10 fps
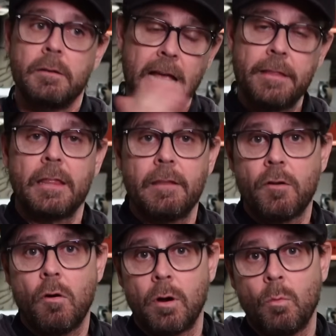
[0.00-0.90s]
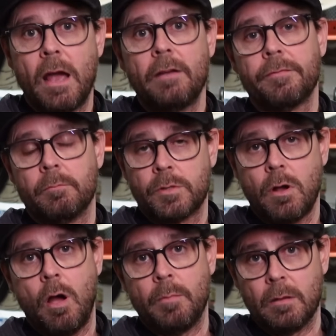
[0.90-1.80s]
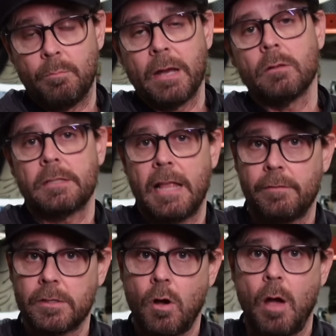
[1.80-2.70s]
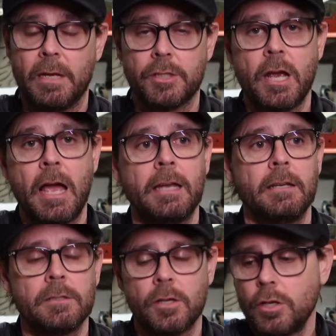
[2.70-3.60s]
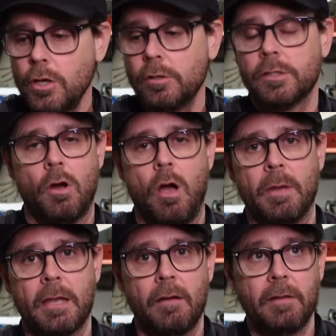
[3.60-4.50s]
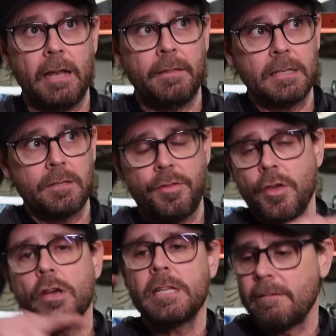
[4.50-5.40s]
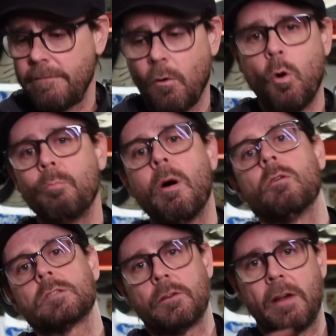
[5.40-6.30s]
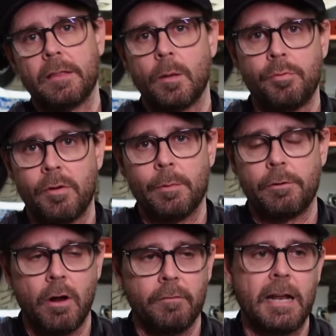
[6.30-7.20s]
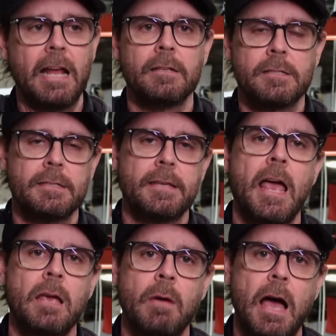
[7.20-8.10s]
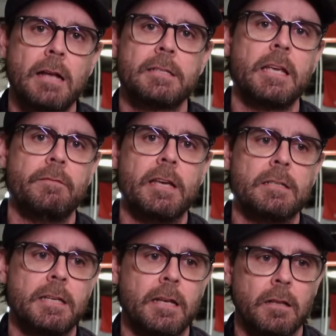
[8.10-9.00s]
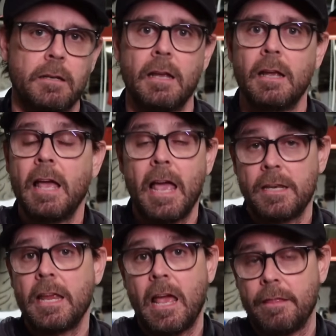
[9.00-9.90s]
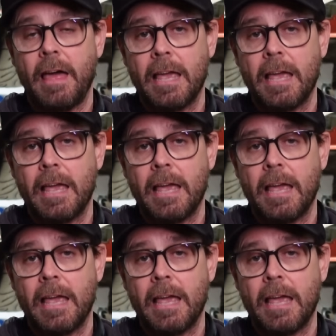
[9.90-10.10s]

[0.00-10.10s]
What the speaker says: Now that they've gone away from timing belts and they have a timing chain, there's a huge timing cover, and there's 34 bolts around the perimeter of it, and it's the same RTV sealant, and yeah, they